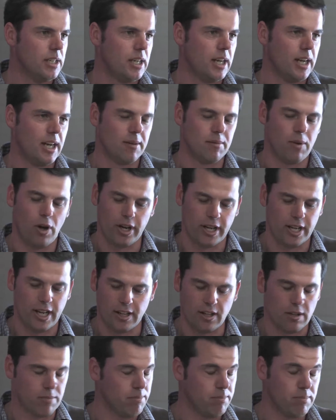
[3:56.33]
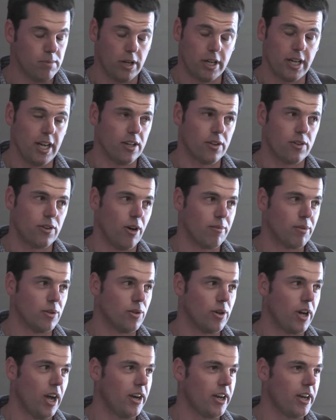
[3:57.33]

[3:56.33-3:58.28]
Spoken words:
I can get the crop to look